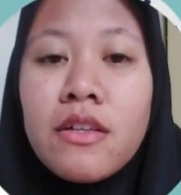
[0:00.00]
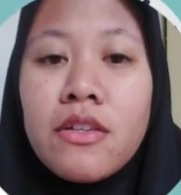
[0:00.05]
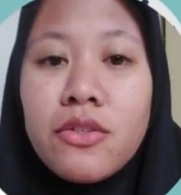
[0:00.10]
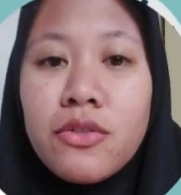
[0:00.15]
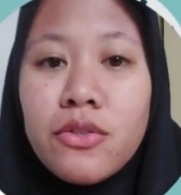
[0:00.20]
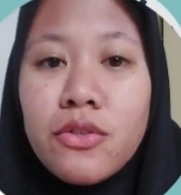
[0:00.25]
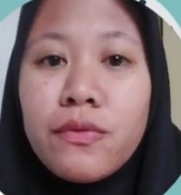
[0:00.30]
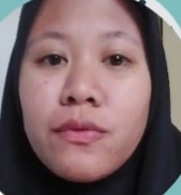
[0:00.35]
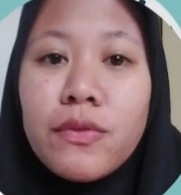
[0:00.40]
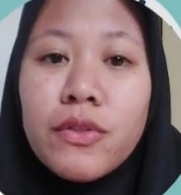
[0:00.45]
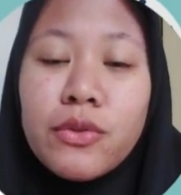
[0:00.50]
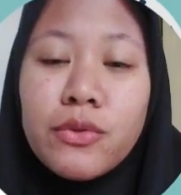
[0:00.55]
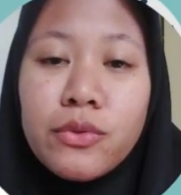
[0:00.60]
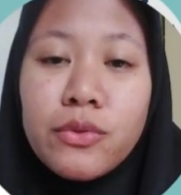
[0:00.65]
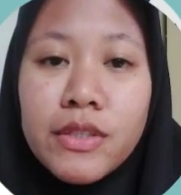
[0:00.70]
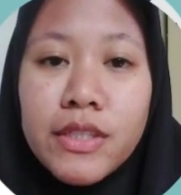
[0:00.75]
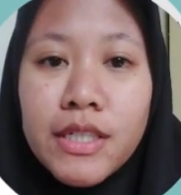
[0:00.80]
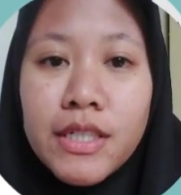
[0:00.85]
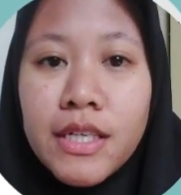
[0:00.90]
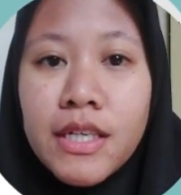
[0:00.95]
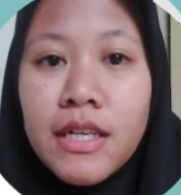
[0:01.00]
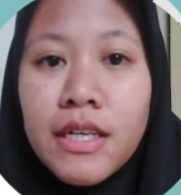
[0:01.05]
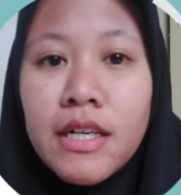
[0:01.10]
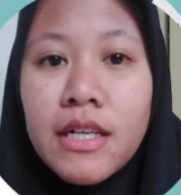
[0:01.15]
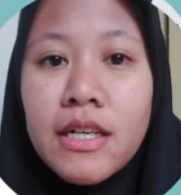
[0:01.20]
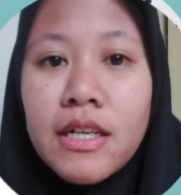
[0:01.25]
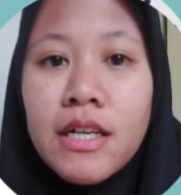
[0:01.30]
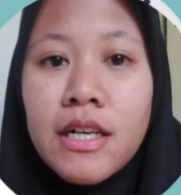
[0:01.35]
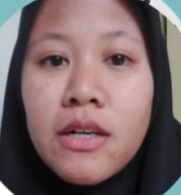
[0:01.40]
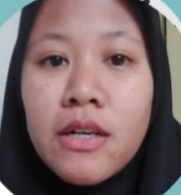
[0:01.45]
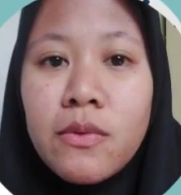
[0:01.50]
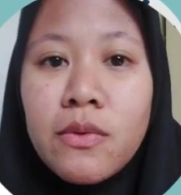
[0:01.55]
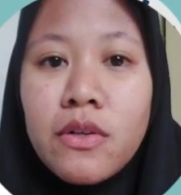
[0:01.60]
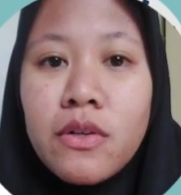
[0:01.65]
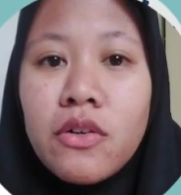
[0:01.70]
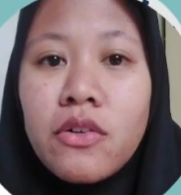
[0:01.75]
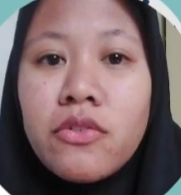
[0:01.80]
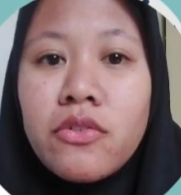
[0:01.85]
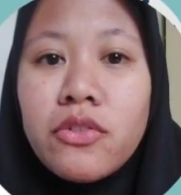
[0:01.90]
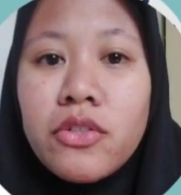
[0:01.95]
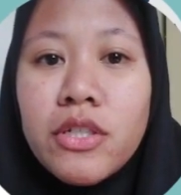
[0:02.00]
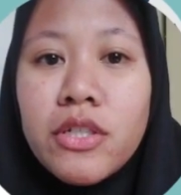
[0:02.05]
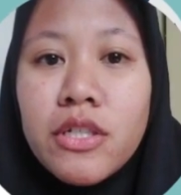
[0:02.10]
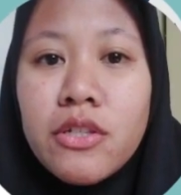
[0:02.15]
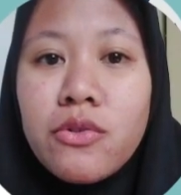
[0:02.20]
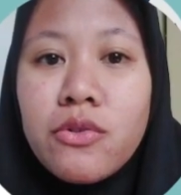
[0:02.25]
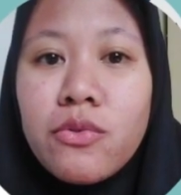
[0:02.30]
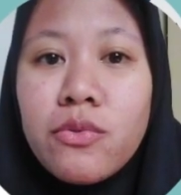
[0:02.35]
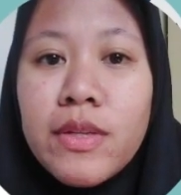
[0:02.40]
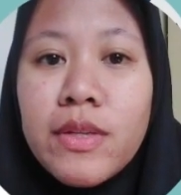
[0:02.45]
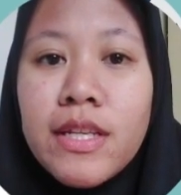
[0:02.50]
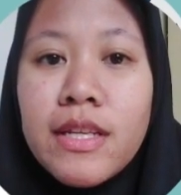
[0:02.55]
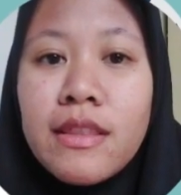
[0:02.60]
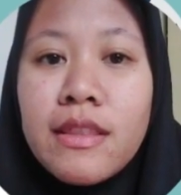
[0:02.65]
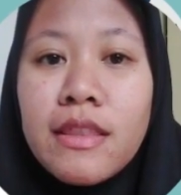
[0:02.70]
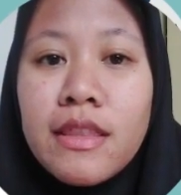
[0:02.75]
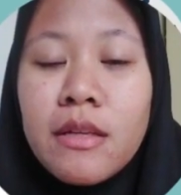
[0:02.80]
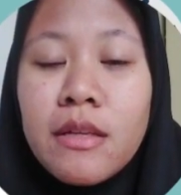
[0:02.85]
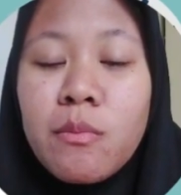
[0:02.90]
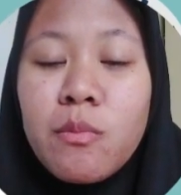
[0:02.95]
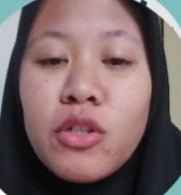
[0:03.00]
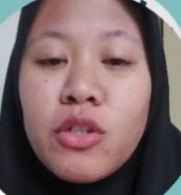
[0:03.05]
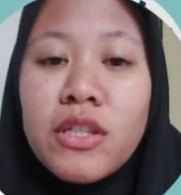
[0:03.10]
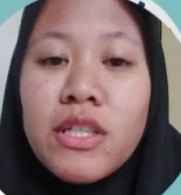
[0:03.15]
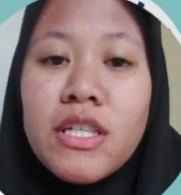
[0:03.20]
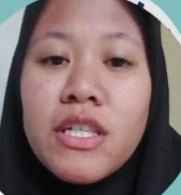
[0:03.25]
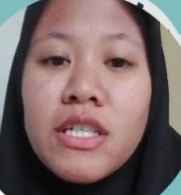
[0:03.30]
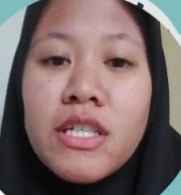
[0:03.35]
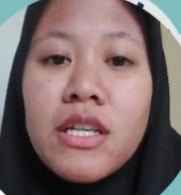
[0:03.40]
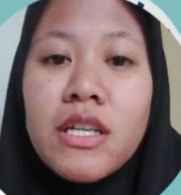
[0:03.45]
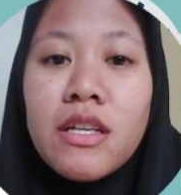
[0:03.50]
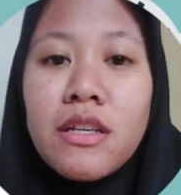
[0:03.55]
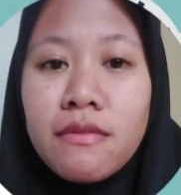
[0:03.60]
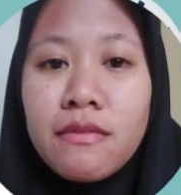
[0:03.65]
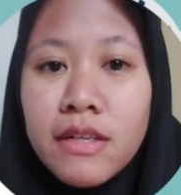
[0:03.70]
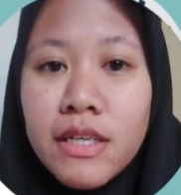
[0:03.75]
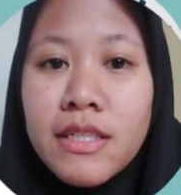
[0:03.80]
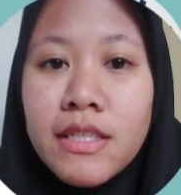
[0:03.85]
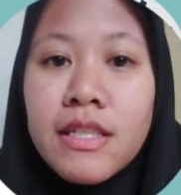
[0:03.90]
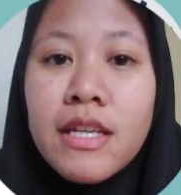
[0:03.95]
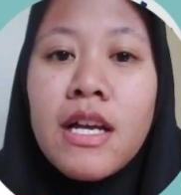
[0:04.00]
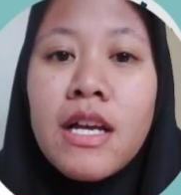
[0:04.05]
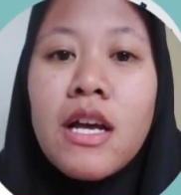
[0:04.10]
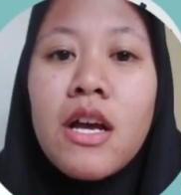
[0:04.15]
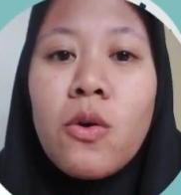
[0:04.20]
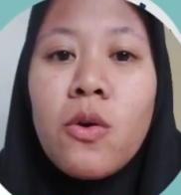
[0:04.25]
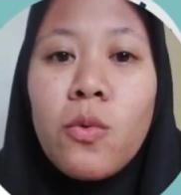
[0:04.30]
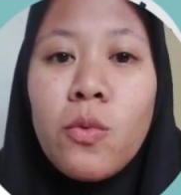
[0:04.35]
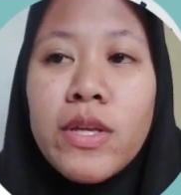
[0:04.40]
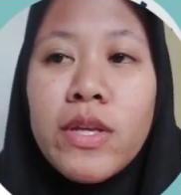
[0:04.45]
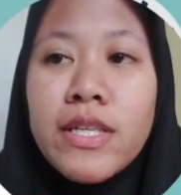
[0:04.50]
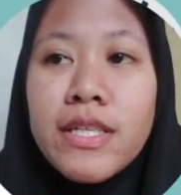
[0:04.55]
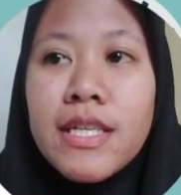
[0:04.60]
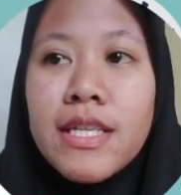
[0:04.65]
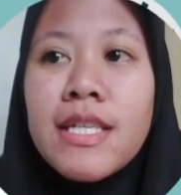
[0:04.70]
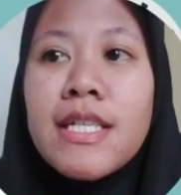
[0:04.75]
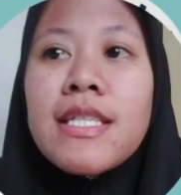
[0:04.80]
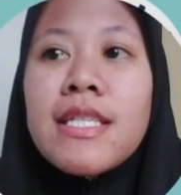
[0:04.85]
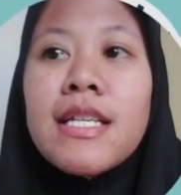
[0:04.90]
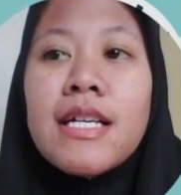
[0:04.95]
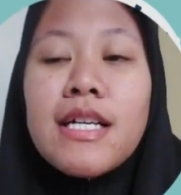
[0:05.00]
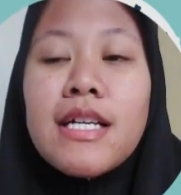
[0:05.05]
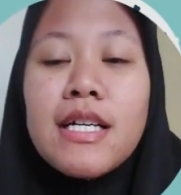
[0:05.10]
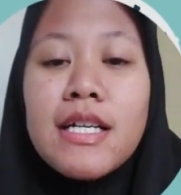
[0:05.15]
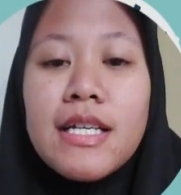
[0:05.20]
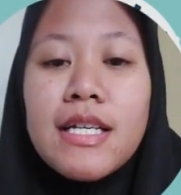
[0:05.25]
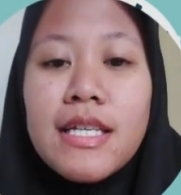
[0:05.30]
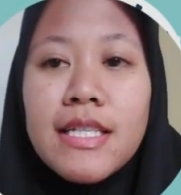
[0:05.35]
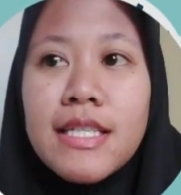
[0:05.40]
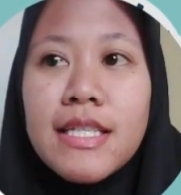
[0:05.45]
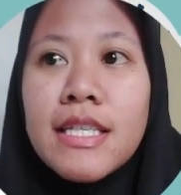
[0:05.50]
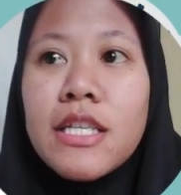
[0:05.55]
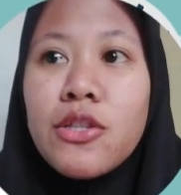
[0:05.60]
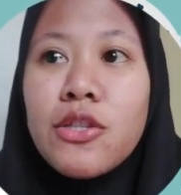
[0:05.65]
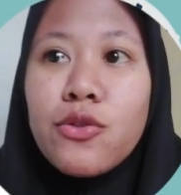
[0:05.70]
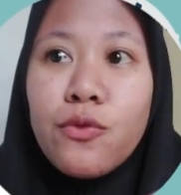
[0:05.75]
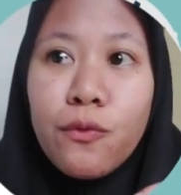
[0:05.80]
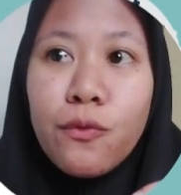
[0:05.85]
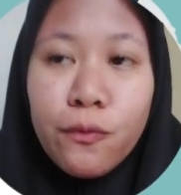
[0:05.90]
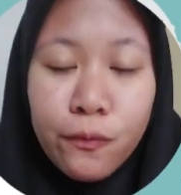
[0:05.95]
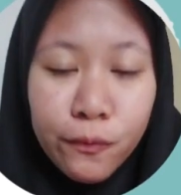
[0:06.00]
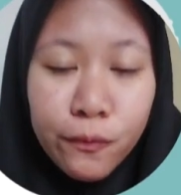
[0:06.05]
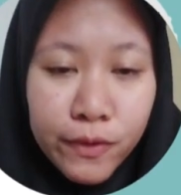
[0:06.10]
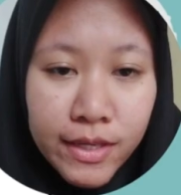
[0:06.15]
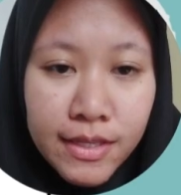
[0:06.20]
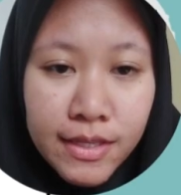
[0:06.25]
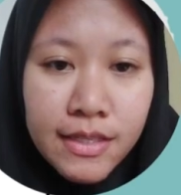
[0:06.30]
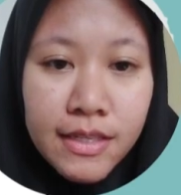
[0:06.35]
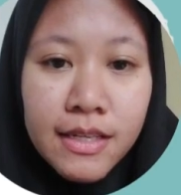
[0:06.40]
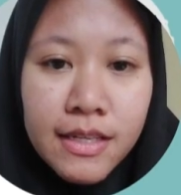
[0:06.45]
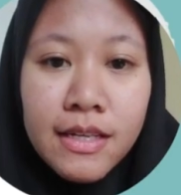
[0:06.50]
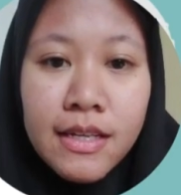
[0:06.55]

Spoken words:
So for today, I will continue with the third potential risk, which is easy to feel